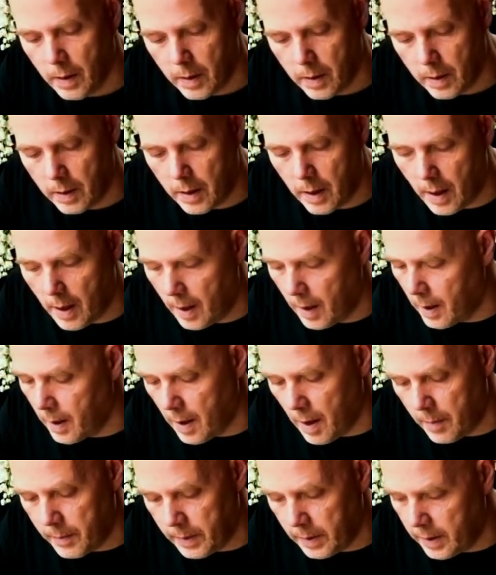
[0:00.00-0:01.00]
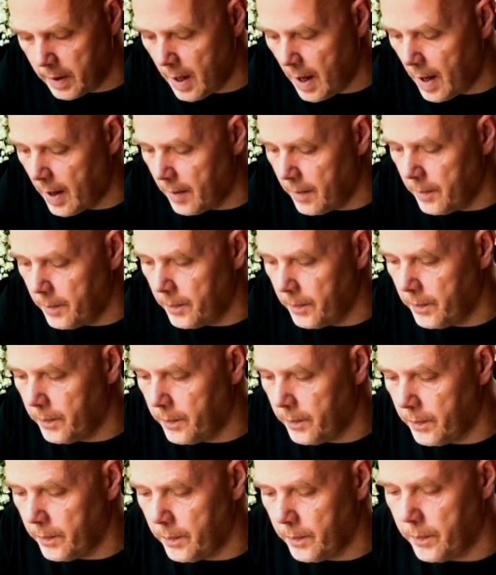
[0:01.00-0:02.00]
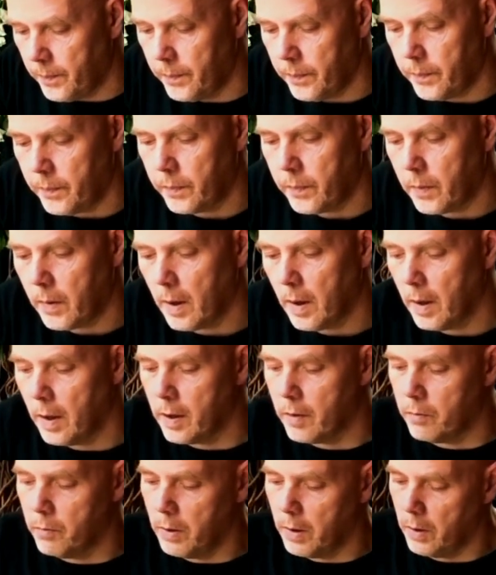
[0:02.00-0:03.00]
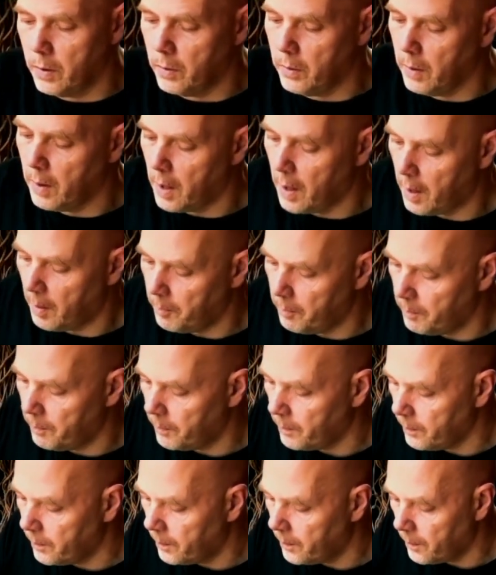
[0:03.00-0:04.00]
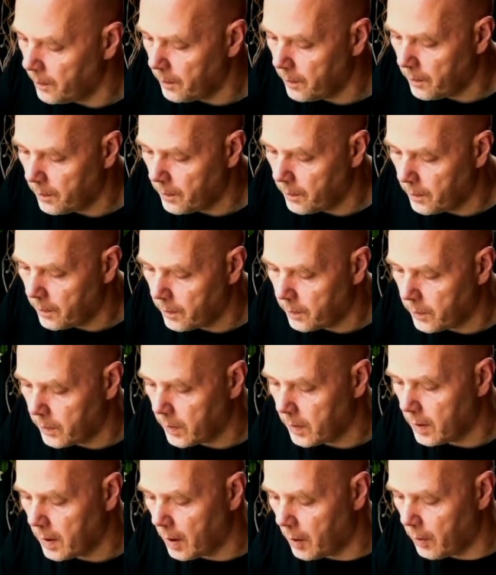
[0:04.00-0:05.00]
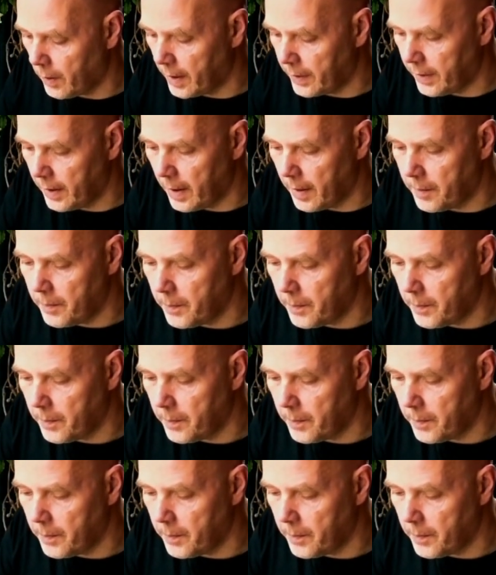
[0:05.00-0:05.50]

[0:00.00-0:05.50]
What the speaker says: Yeah, I mean, that is real. Oh, and that